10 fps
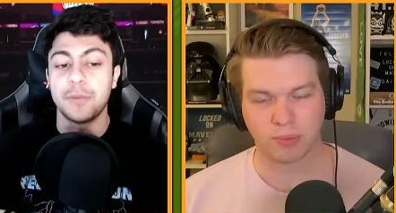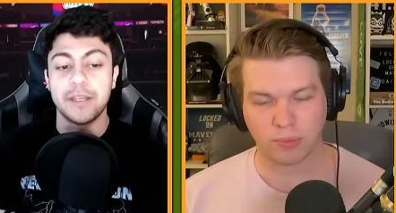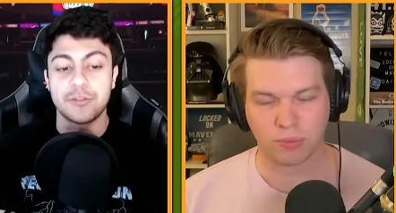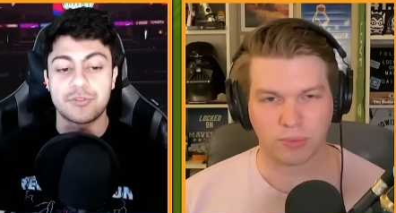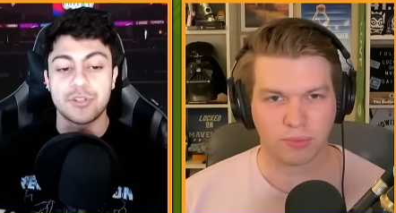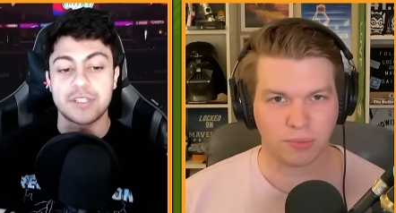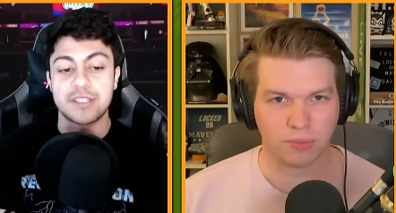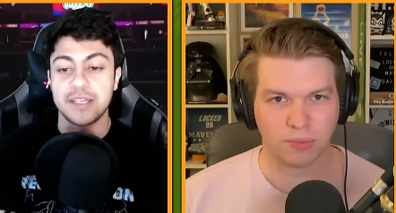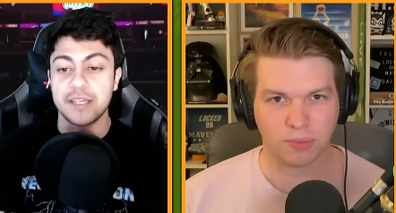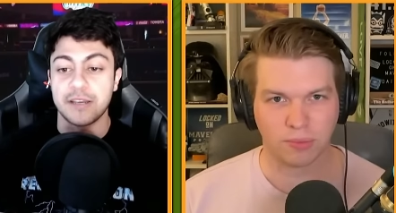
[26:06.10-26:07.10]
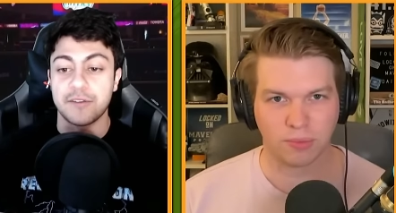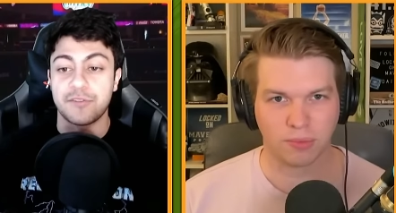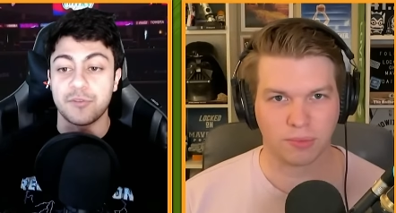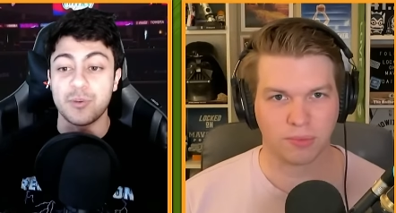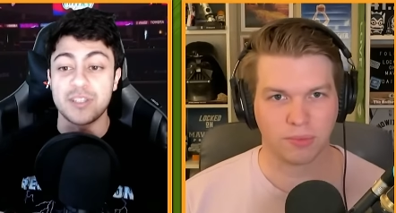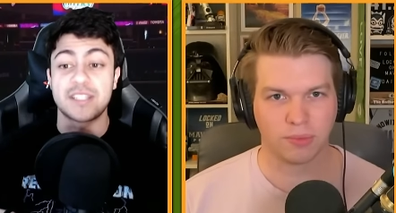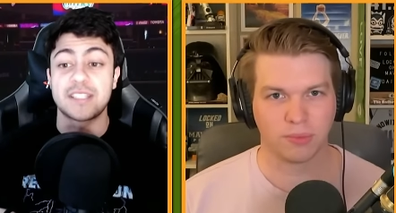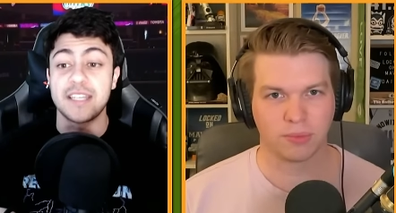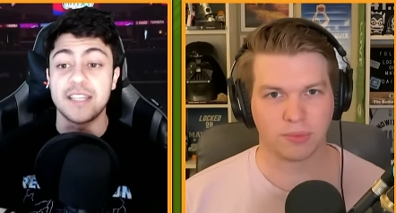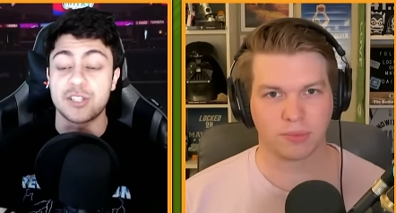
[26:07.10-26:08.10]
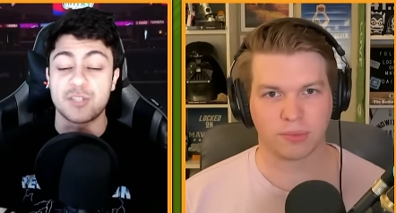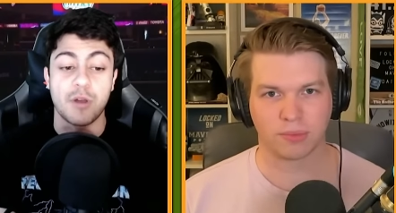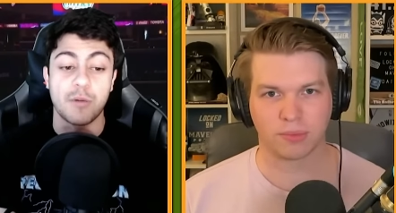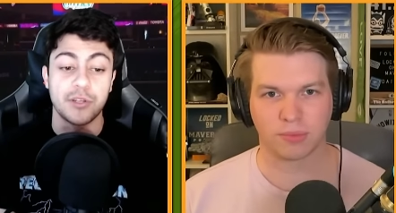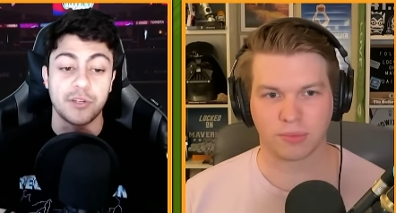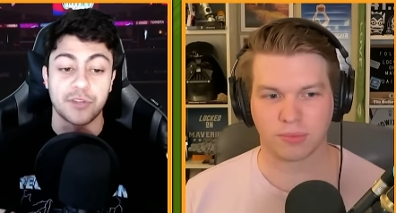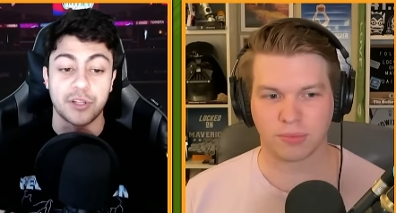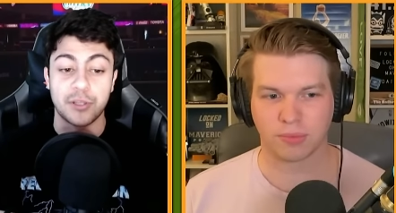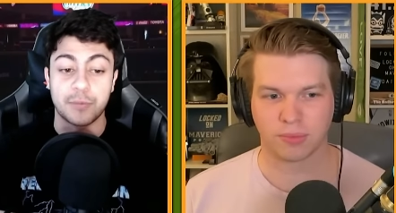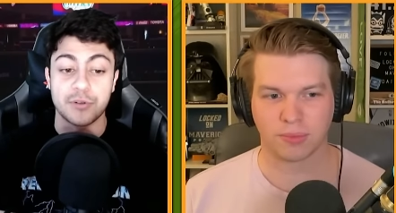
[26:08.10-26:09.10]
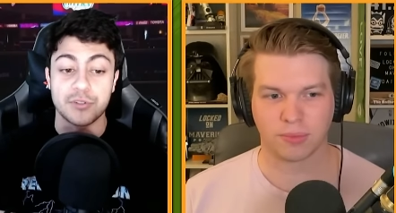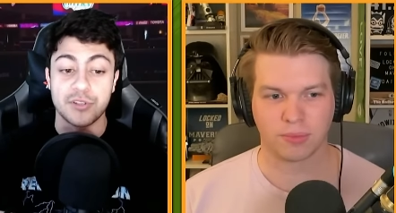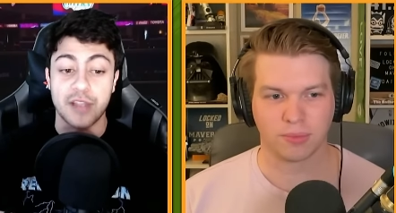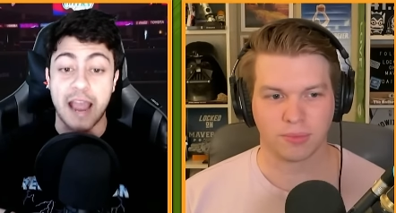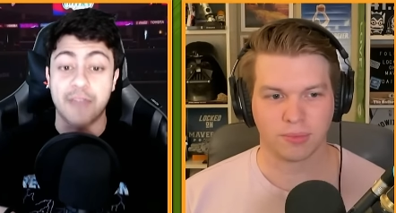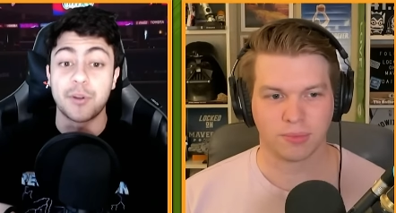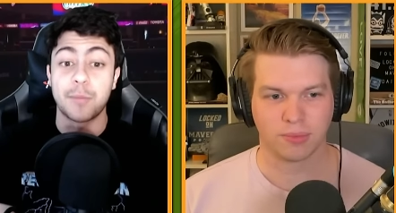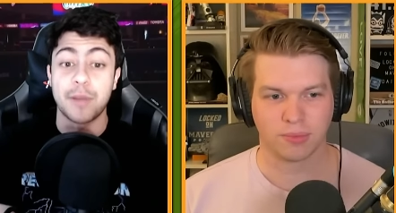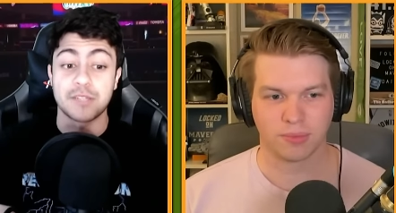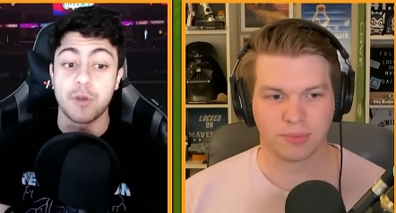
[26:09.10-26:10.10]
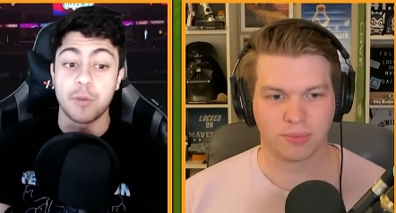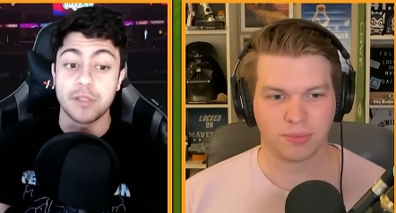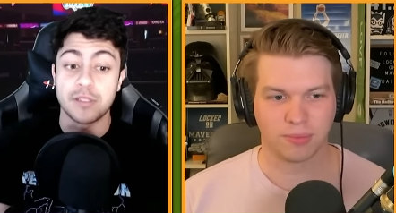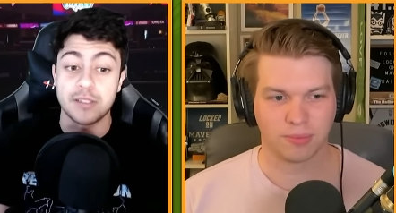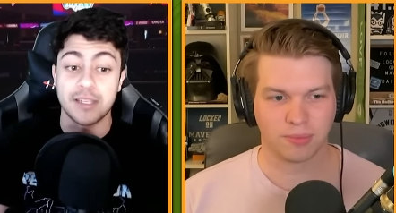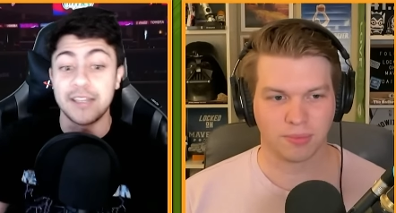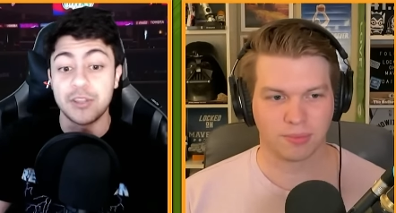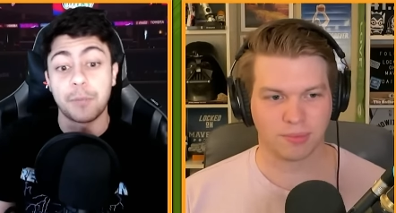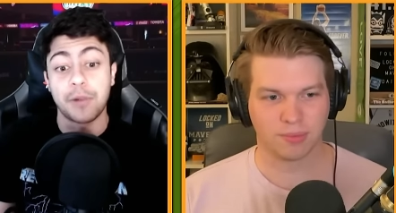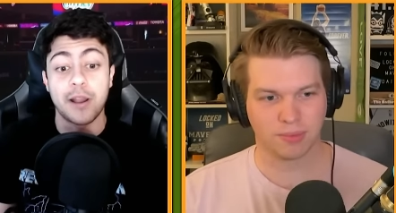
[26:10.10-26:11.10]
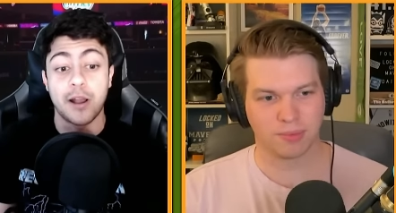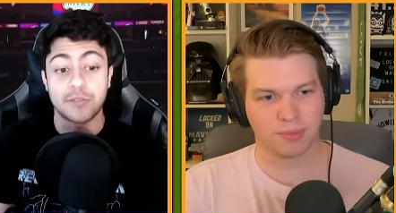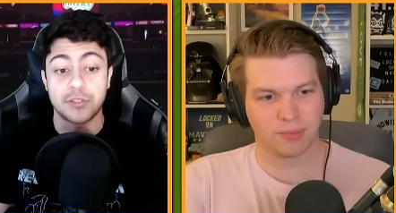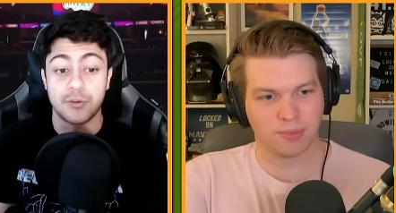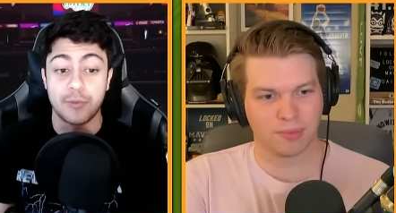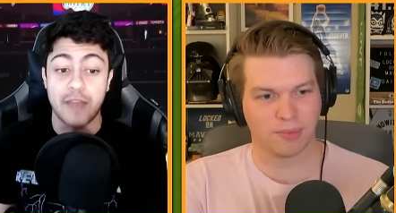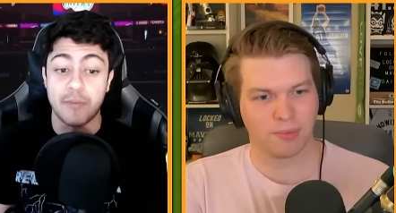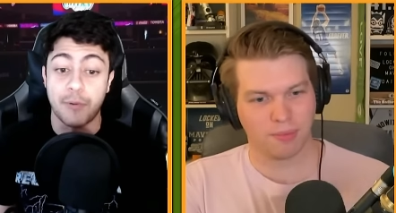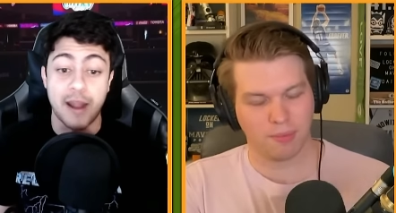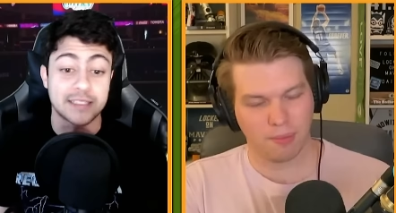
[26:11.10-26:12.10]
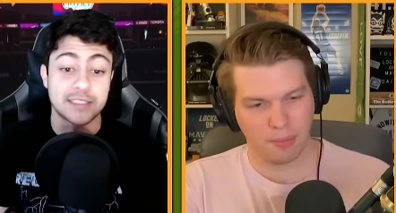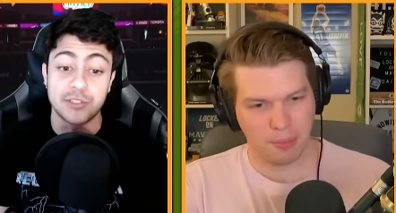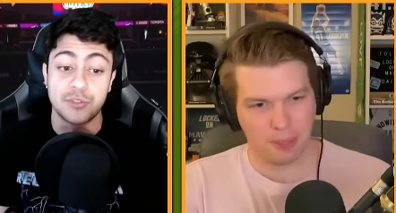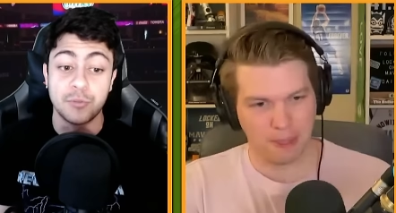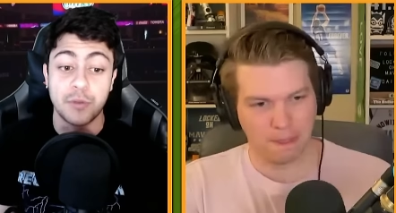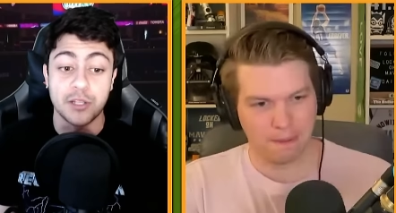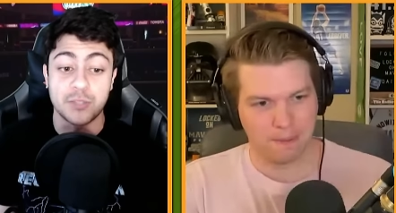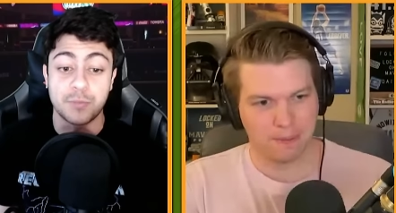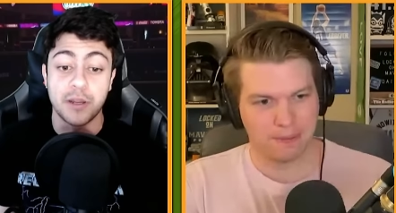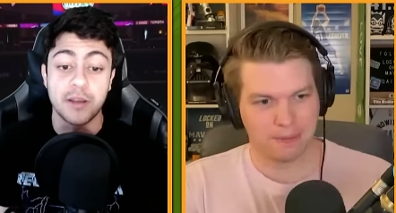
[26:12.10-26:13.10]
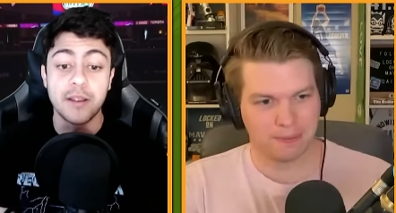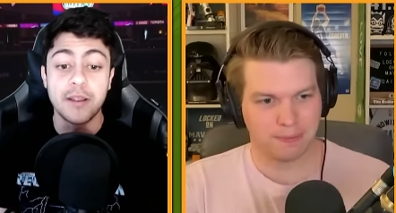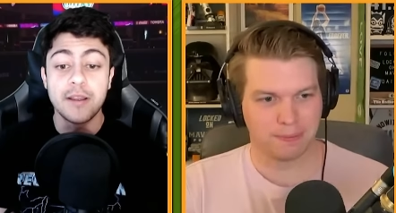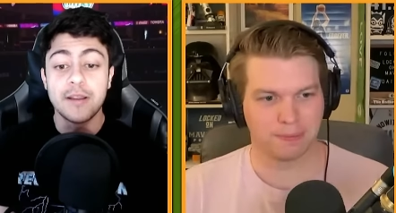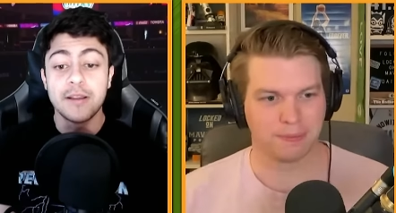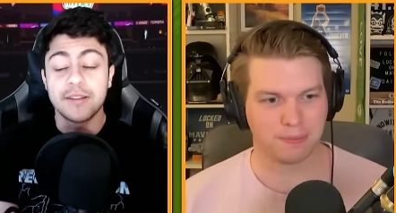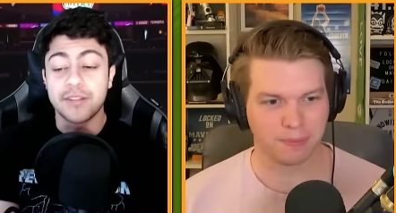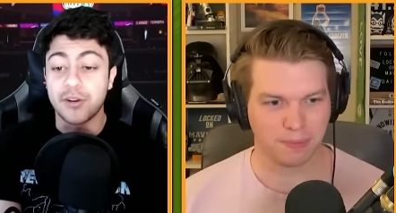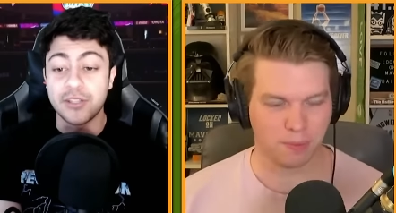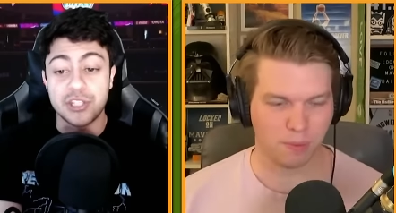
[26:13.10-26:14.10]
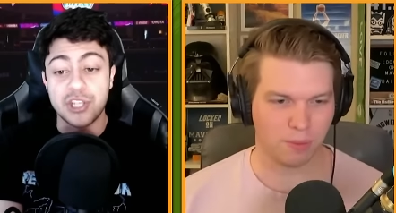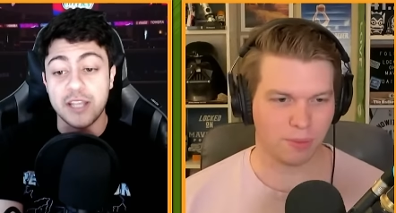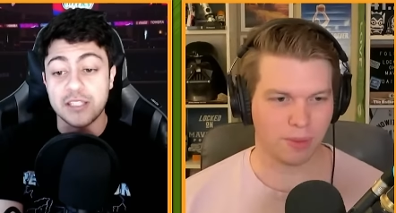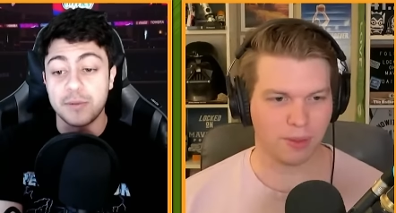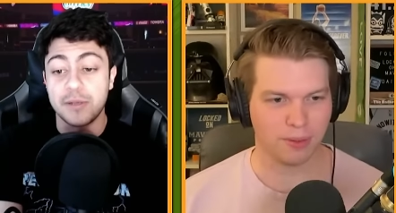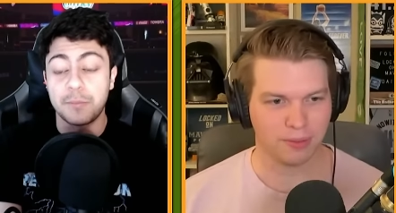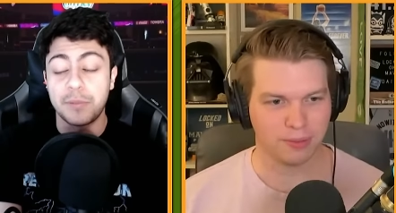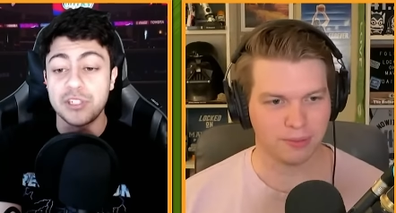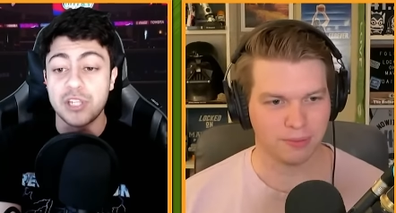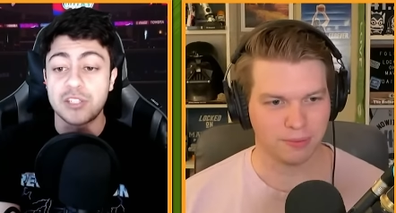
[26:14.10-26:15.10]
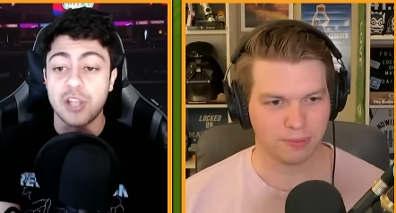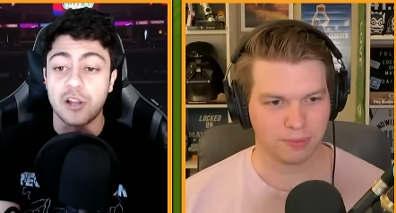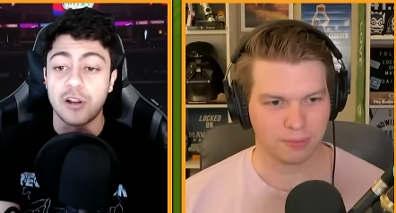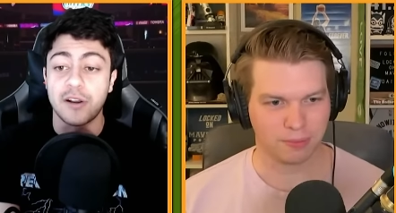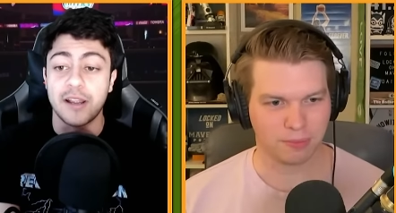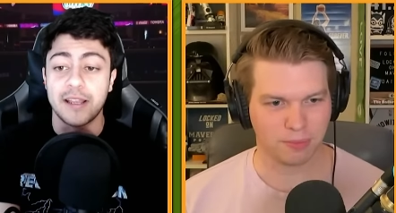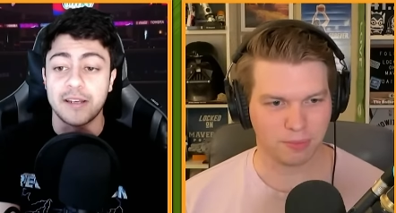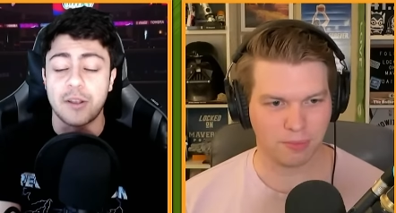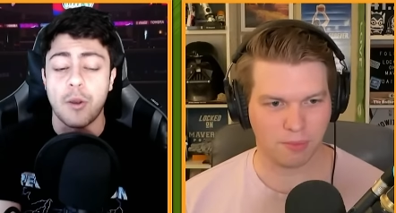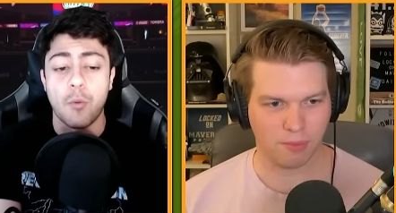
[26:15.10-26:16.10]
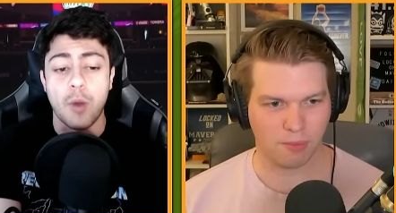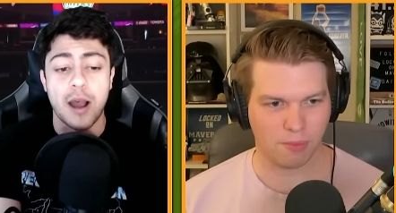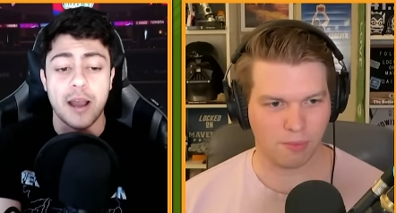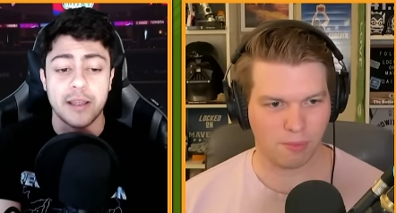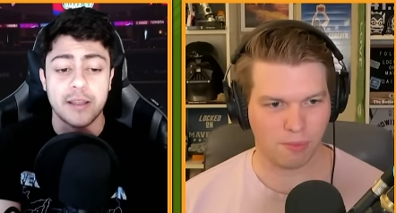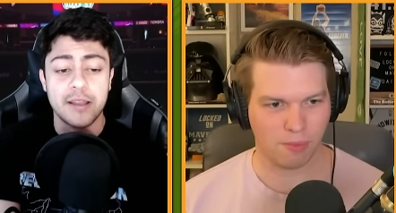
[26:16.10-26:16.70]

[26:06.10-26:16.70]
Speaker 1: interesting to see if we see the small ball unit for the Clippers have their best moments in the playoffs. You know, we haven't practiced it too much, but there is a chance. I mean, PJ Tucker and Kawhi